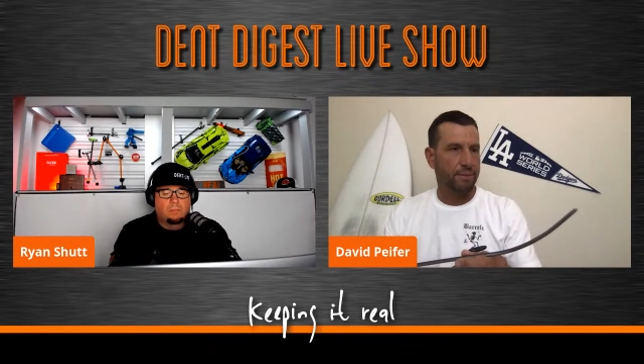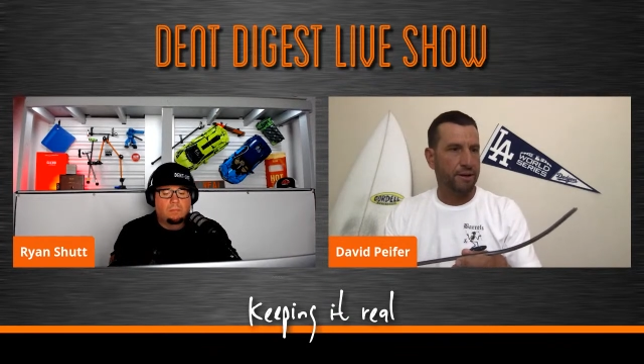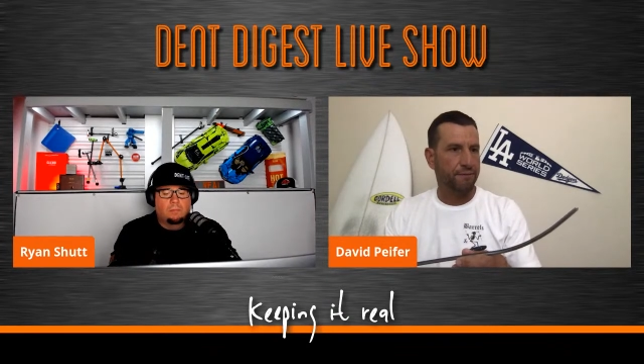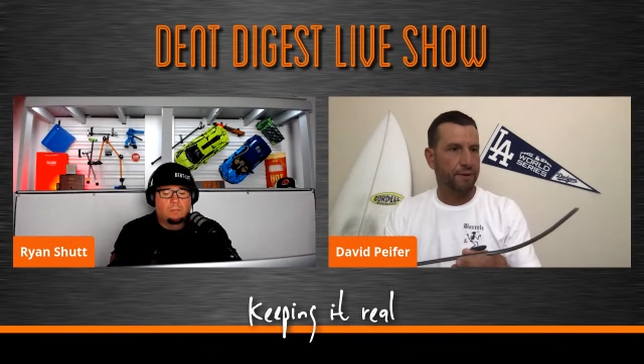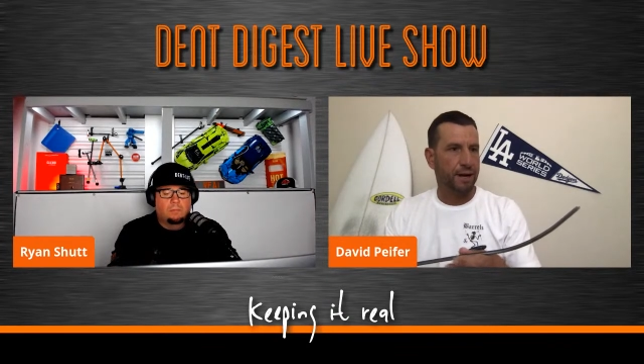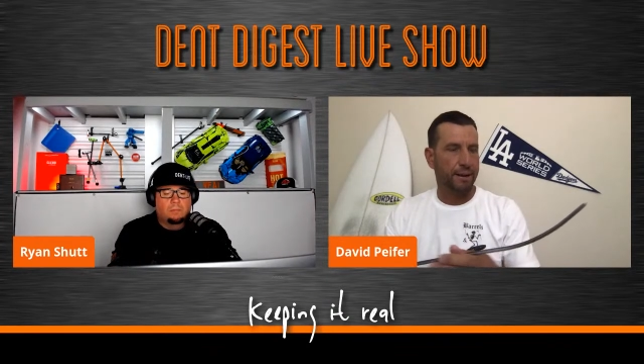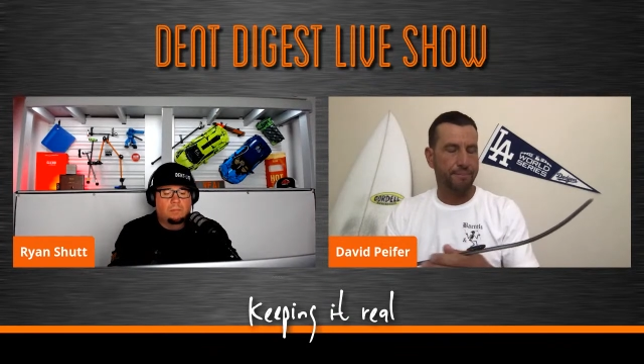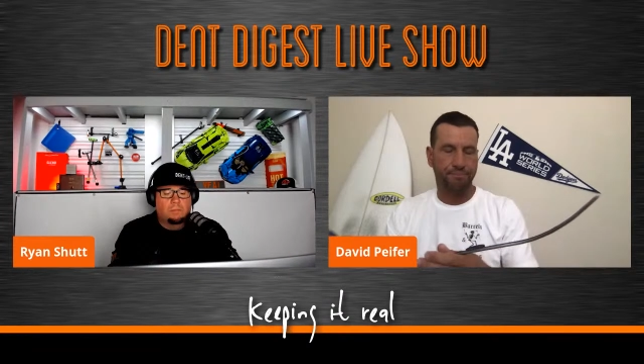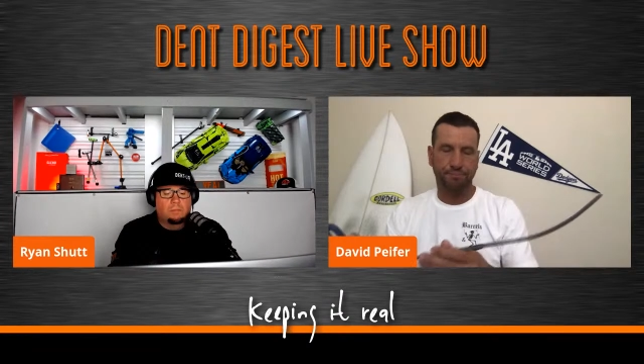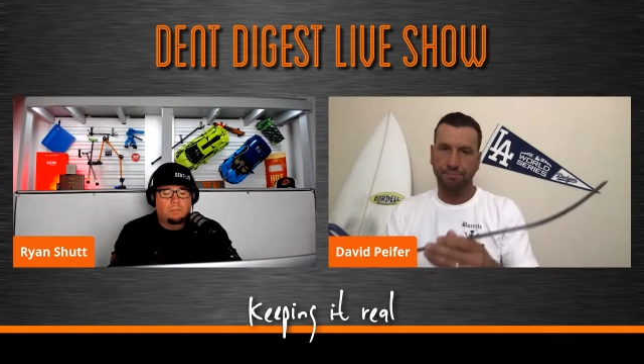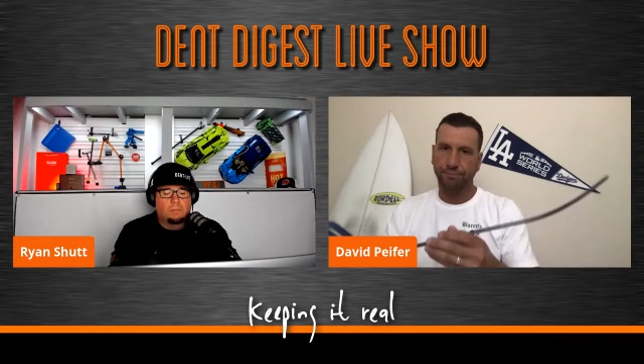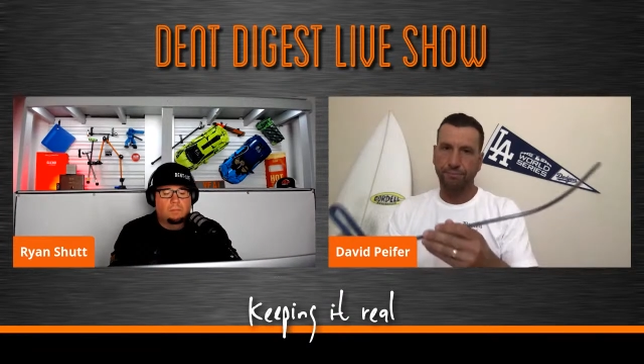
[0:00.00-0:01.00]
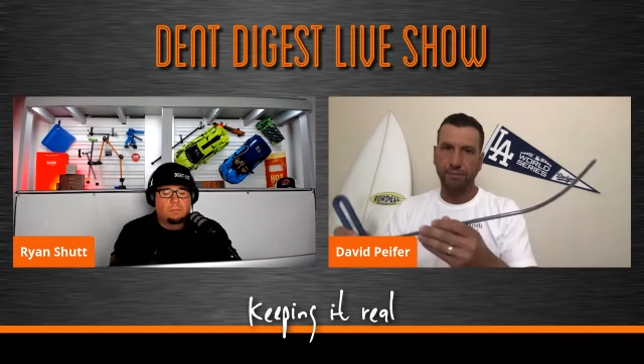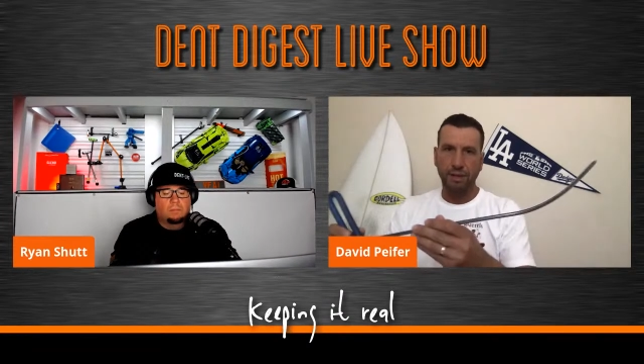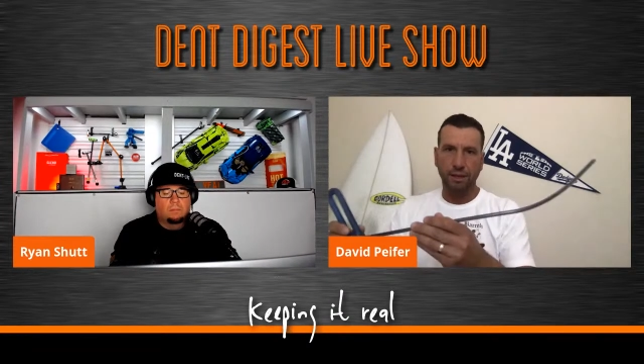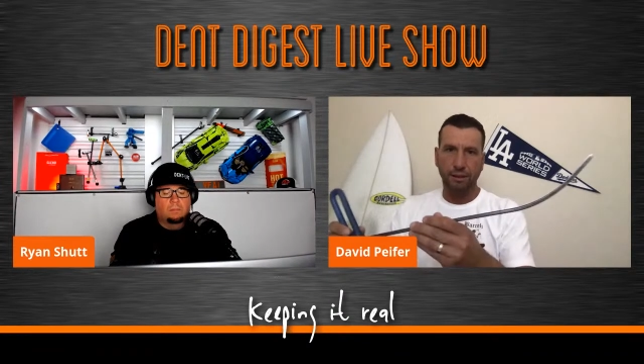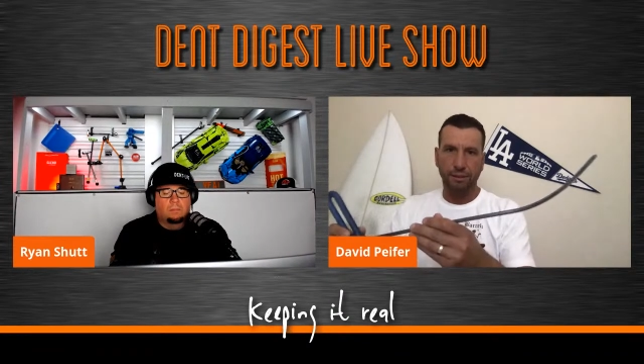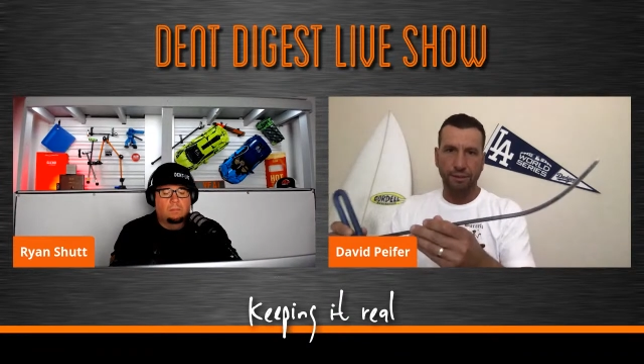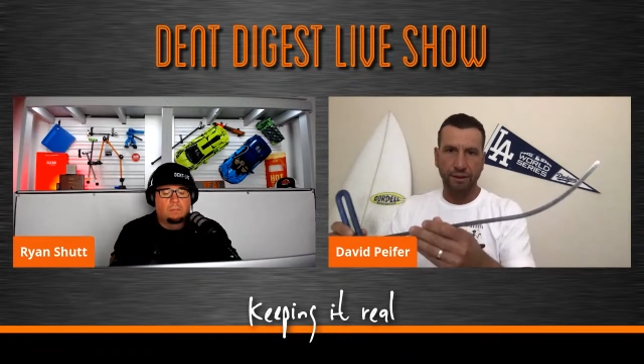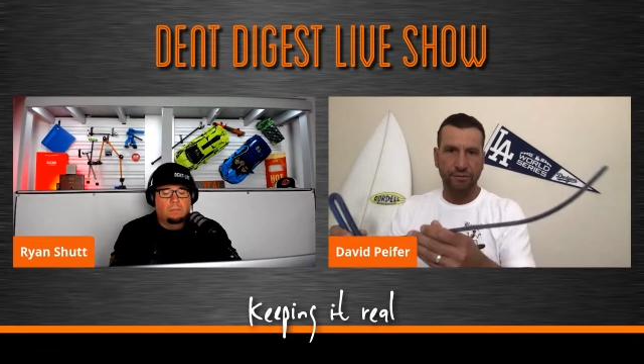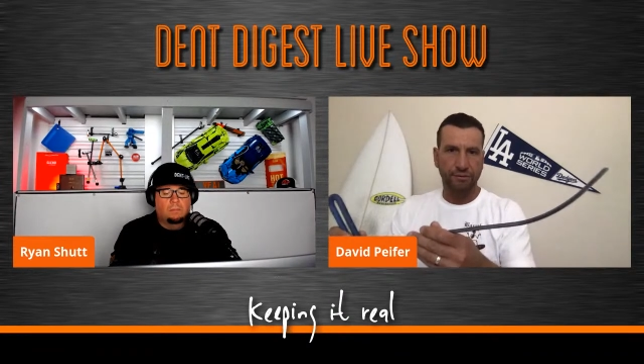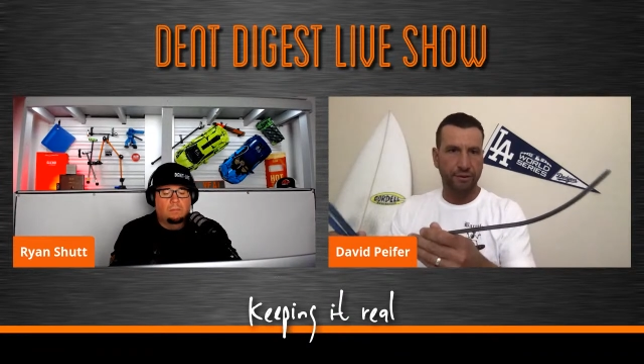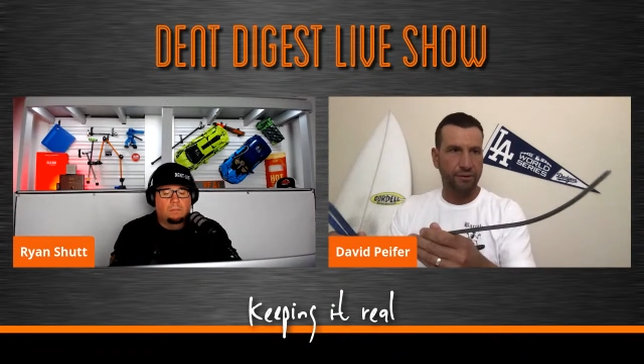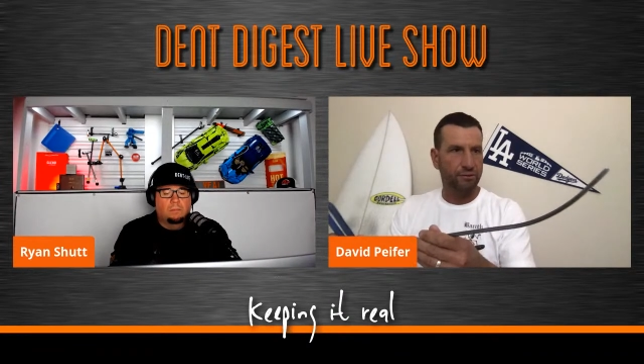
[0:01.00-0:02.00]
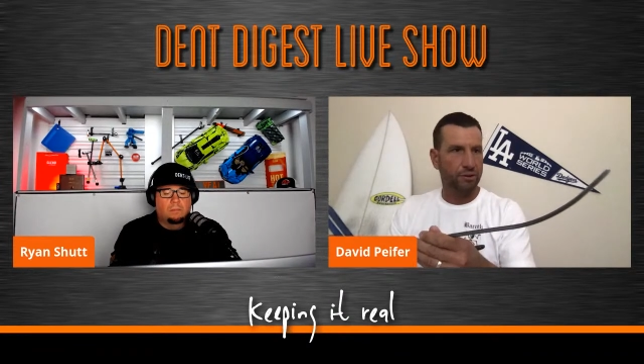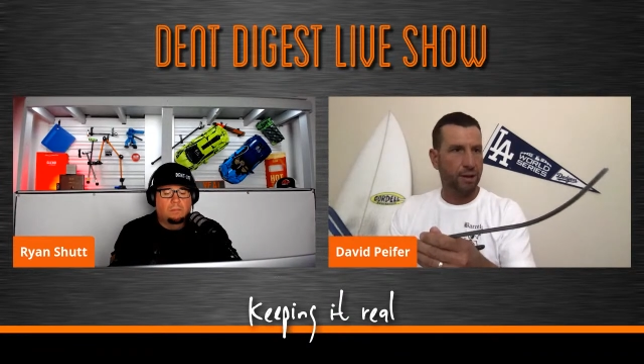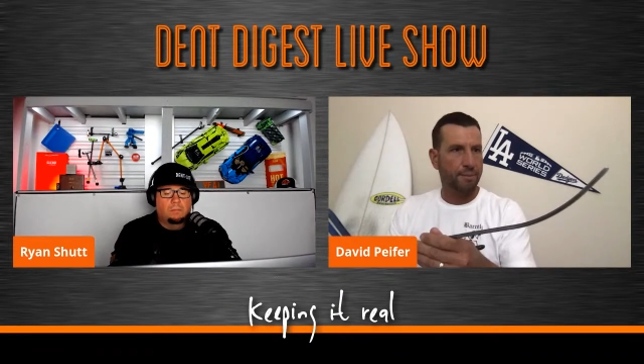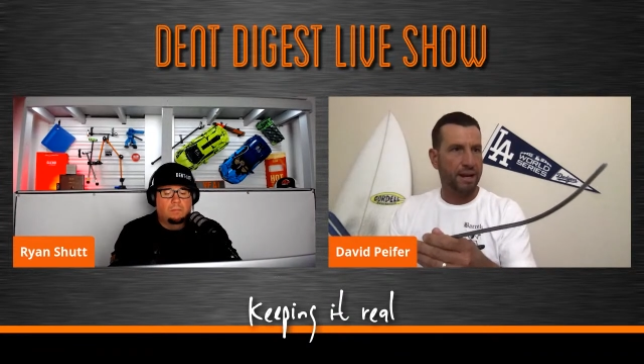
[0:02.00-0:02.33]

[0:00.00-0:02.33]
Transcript: different, this will come in